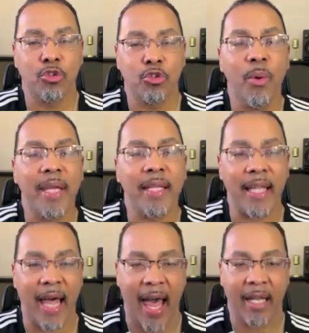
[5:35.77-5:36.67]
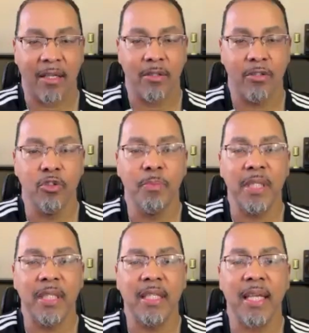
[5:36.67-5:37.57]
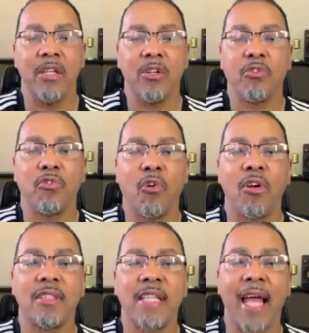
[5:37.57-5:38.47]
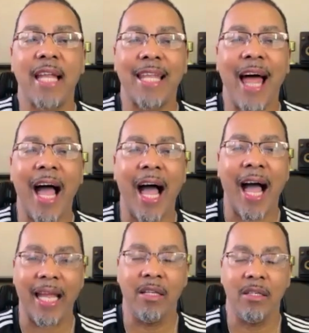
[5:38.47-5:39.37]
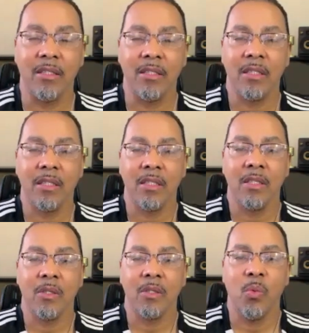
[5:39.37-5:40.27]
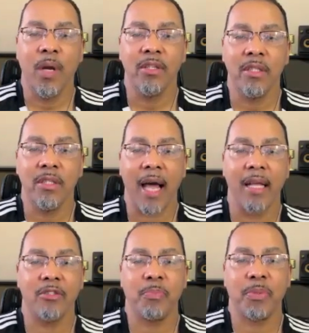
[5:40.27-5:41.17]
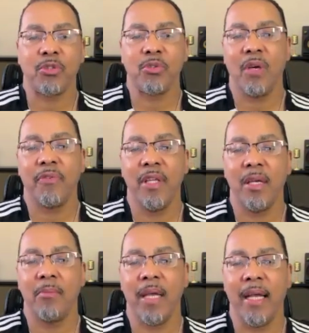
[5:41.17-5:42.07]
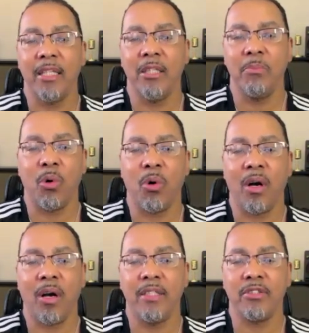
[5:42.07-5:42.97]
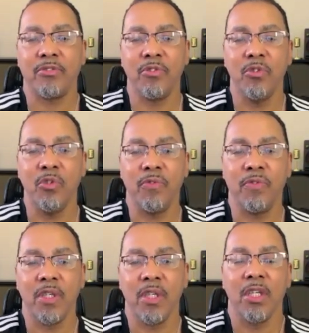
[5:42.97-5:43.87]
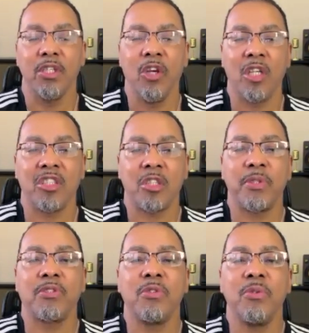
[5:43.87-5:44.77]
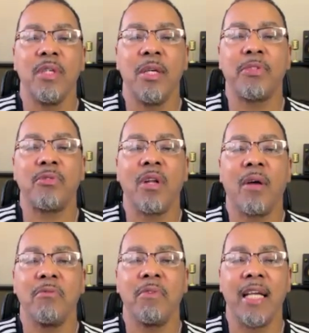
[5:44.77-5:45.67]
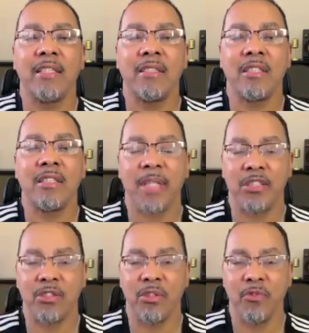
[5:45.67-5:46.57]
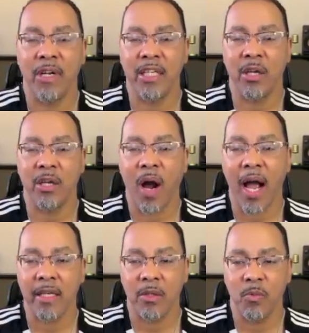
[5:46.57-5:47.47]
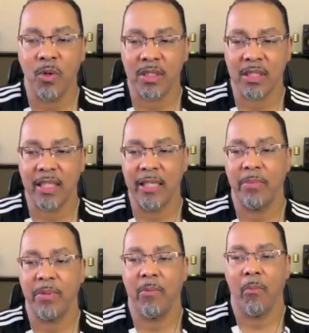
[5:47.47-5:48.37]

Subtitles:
doing that, you begin to cross that line where you're not in pursuit of him anymore and his truth. You're just in pursuit of the relationship that you've already acquired and want to keep.